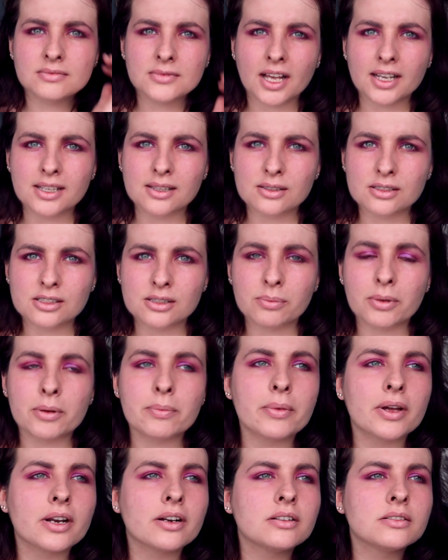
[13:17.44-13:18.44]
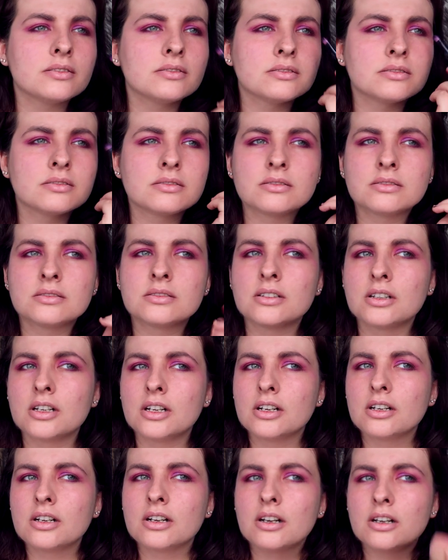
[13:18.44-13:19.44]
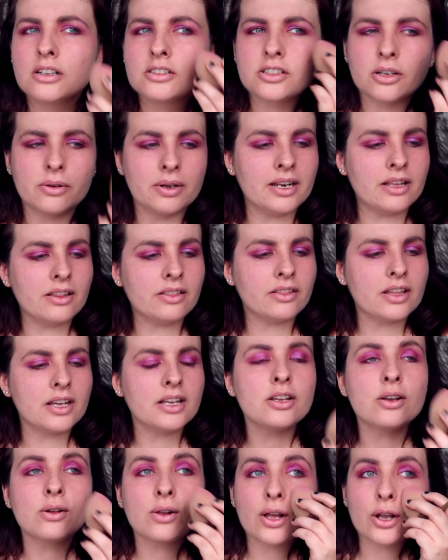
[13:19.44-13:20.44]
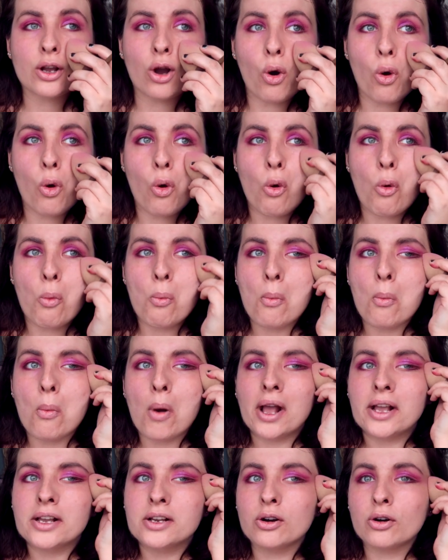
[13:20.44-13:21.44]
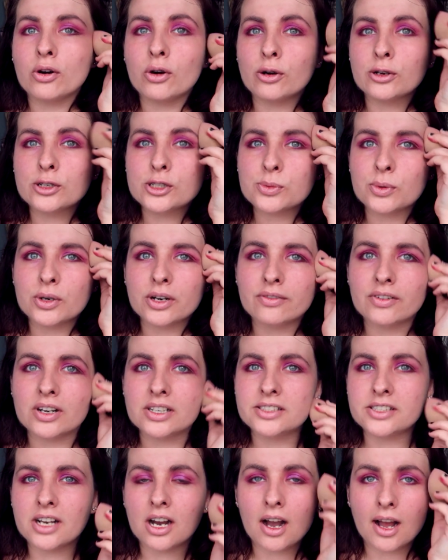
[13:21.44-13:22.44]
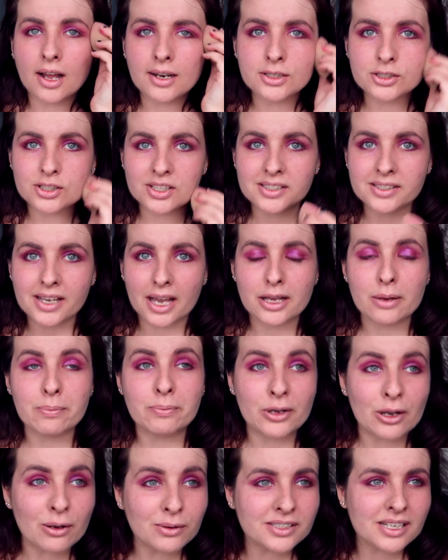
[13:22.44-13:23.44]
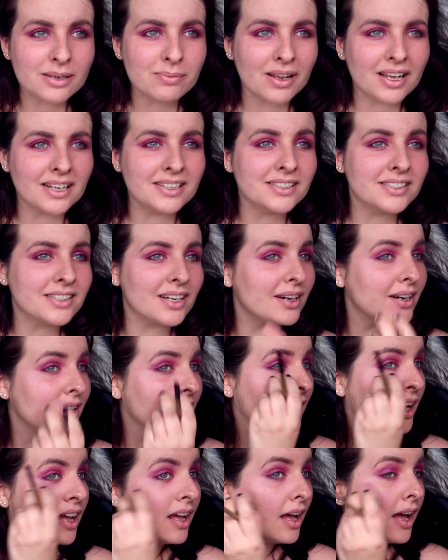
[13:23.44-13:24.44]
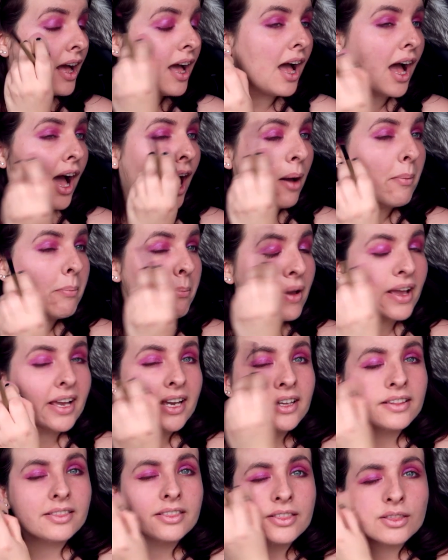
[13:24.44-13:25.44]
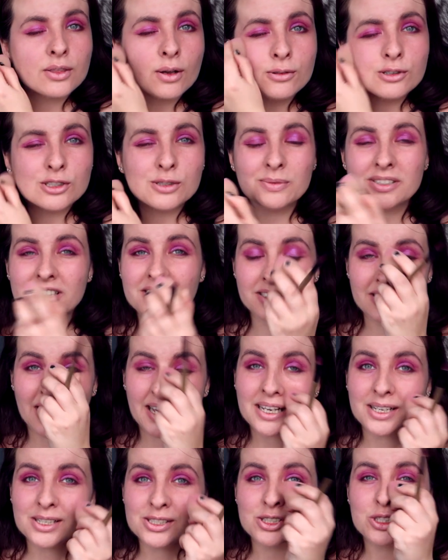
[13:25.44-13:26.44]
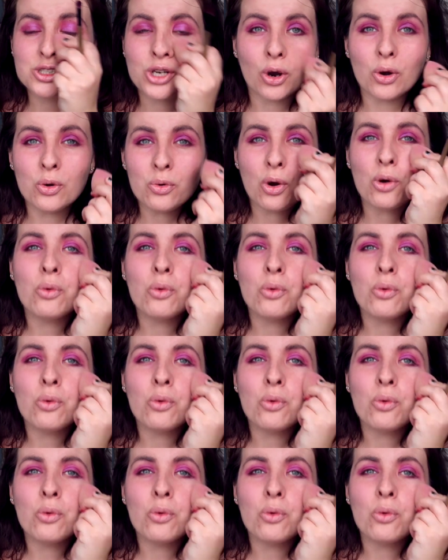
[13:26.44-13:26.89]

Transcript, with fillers: That looks a bit better. So anything you're like, oh my gosh, what have I done? Just get your beauty blender and make those mistakes go